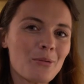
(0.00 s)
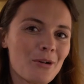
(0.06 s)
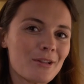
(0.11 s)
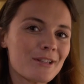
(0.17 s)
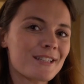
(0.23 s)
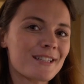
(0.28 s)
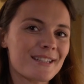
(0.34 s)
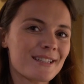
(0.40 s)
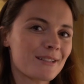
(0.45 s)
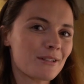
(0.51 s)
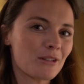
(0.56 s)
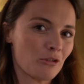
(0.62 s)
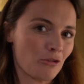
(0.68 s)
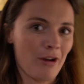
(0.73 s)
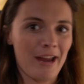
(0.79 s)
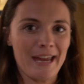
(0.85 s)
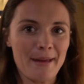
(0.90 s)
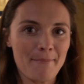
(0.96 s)
what's
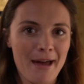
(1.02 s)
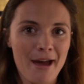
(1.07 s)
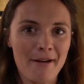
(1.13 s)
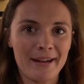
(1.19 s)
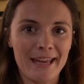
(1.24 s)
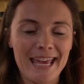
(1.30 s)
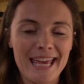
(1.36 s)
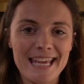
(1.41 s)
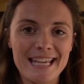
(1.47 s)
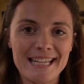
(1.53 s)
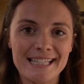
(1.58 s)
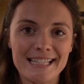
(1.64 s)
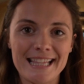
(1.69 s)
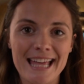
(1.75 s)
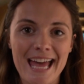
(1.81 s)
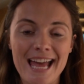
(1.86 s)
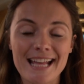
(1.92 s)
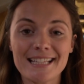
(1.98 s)
great about it is
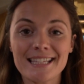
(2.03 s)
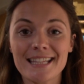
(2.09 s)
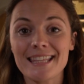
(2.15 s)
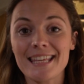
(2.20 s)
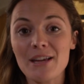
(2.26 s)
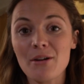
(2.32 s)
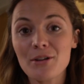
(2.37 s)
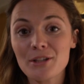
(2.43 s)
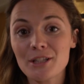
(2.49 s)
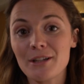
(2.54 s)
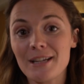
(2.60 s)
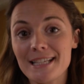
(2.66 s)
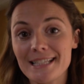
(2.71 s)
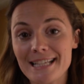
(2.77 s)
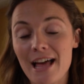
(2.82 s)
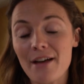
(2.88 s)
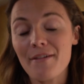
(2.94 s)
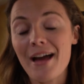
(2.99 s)
that the hostel
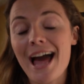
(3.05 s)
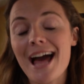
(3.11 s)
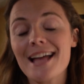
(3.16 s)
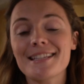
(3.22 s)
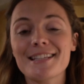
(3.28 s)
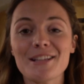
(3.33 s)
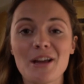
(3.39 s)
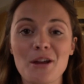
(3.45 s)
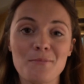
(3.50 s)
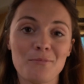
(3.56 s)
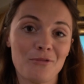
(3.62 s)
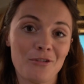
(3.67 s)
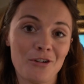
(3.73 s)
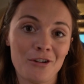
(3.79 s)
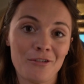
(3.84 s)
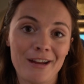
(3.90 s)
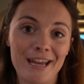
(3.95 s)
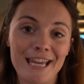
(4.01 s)
itself has its own
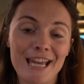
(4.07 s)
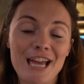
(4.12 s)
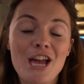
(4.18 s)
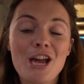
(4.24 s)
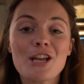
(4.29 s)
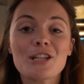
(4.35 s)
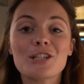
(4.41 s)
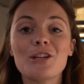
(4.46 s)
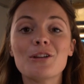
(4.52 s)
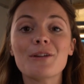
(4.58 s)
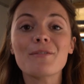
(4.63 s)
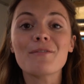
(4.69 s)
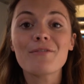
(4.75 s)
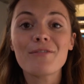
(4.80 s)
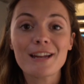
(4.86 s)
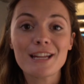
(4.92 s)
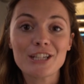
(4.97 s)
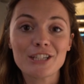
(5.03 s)
brewery, so you can
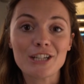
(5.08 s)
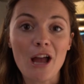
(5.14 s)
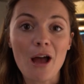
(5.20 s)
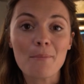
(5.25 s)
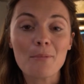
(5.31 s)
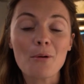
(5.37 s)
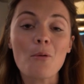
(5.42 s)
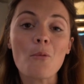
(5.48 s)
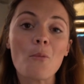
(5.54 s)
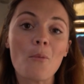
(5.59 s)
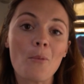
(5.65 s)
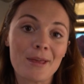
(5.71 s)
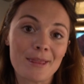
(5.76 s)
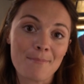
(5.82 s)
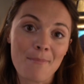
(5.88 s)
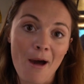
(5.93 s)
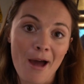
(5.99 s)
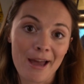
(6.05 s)
finish up
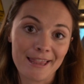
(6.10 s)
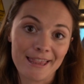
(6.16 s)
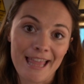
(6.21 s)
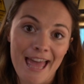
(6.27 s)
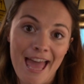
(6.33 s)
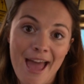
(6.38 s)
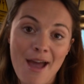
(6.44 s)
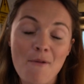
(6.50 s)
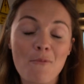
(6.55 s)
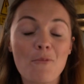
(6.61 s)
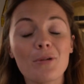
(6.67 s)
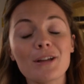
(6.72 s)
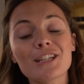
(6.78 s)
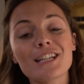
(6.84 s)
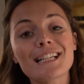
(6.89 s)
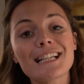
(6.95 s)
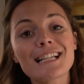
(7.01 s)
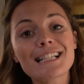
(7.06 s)
with a pint there,
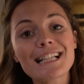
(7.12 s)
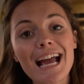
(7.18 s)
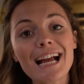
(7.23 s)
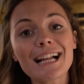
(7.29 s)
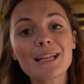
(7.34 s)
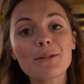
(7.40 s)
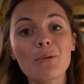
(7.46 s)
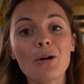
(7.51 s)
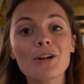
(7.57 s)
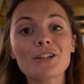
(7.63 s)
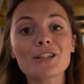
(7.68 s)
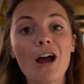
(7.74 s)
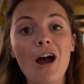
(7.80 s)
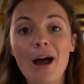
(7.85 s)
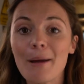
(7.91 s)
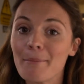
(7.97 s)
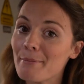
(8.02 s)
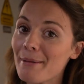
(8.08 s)
which is exactly what
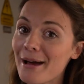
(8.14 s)
I'm